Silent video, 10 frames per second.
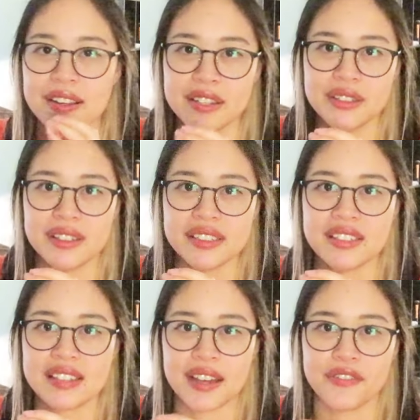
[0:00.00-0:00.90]
young adult
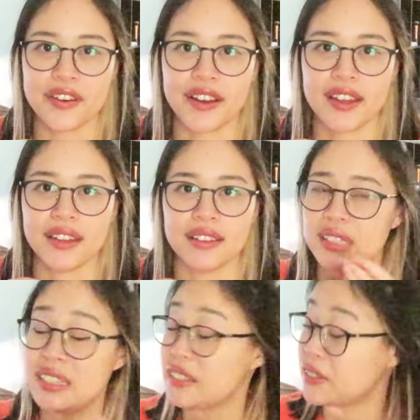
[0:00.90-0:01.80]
sci-fi
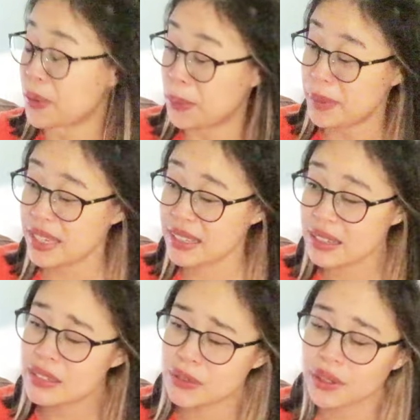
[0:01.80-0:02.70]

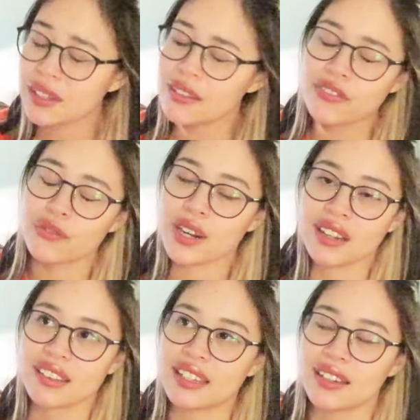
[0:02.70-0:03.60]
dystopian, sort of,
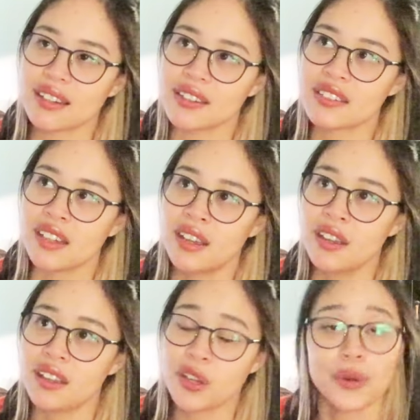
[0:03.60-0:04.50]
where there's
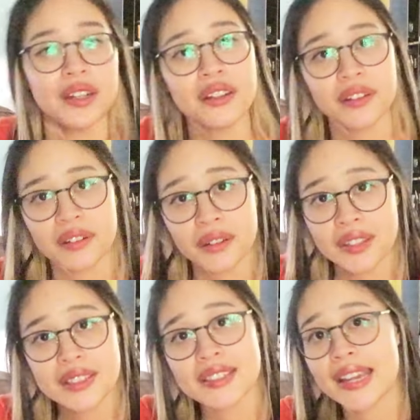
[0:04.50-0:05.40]
queer
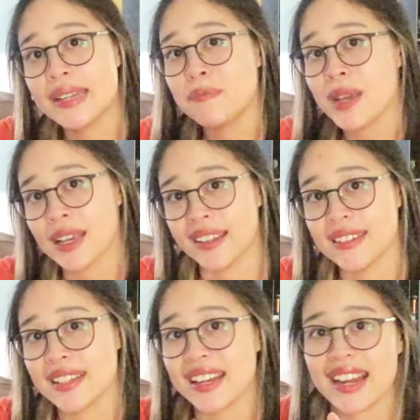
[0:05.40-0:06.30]
girls and
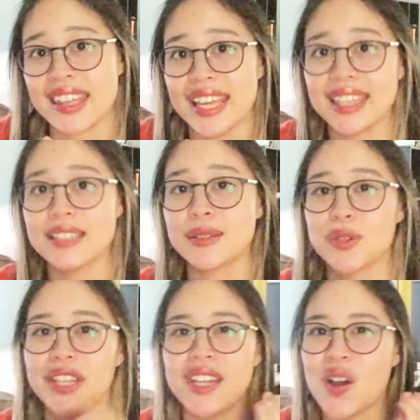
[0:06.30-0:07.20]
mechas and I think that's
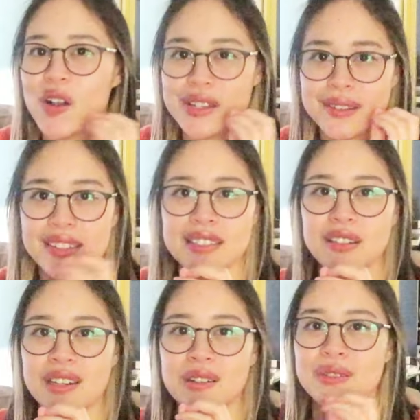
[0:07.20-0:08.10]
really all you need to
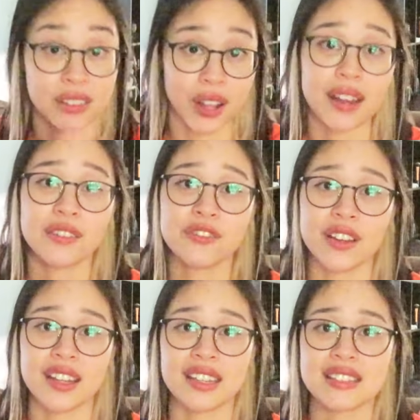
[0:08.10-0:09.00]
know. A lot of
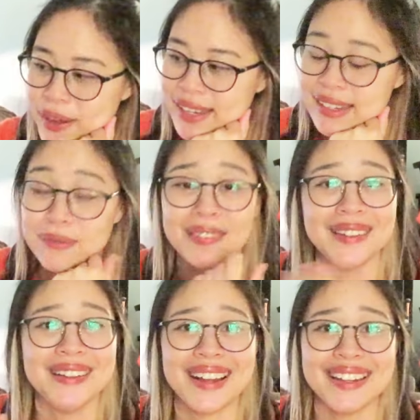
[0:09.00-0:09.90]
fun but I'm
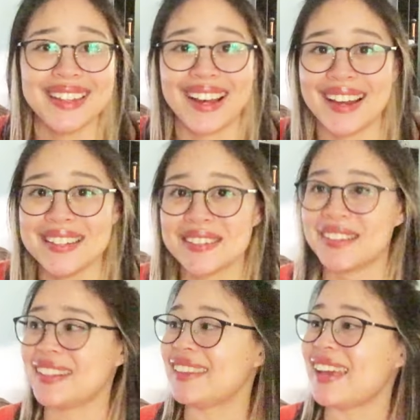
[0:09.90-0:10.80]
really glad that I
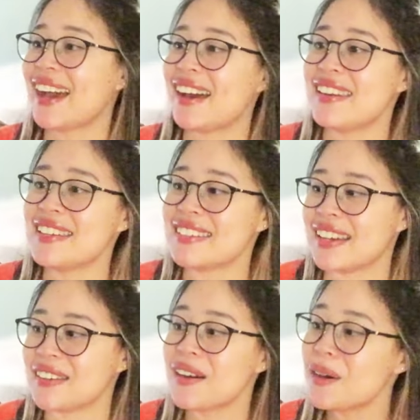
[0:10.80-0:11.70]
saw that they had a
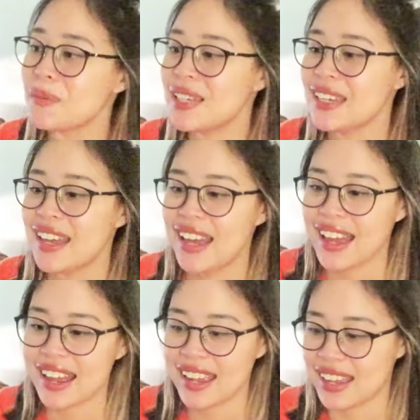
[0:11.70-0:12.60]
signed copy
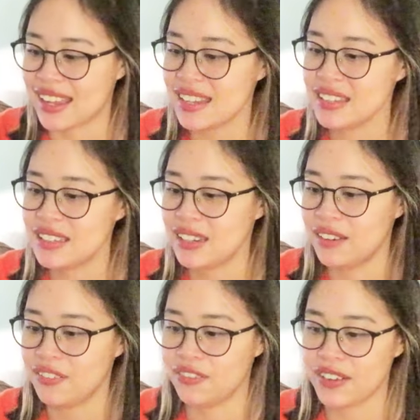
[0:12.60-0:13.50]
and
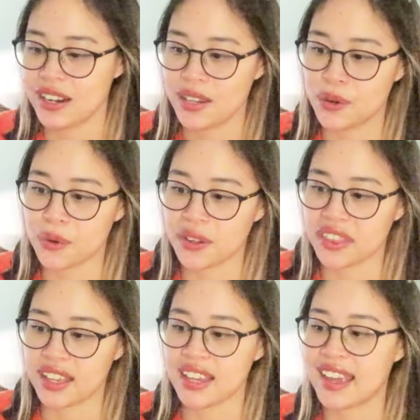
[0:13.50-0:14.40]
very cool
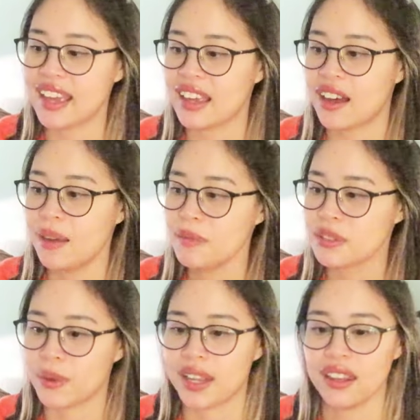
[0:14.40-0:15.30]
thing it comes
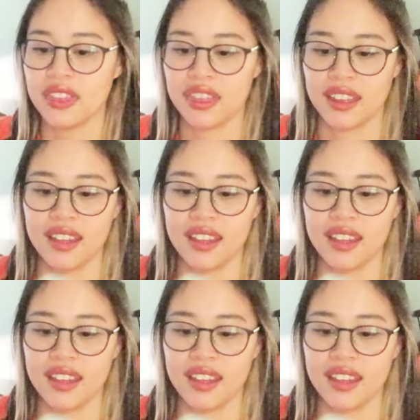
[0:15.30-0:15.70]
with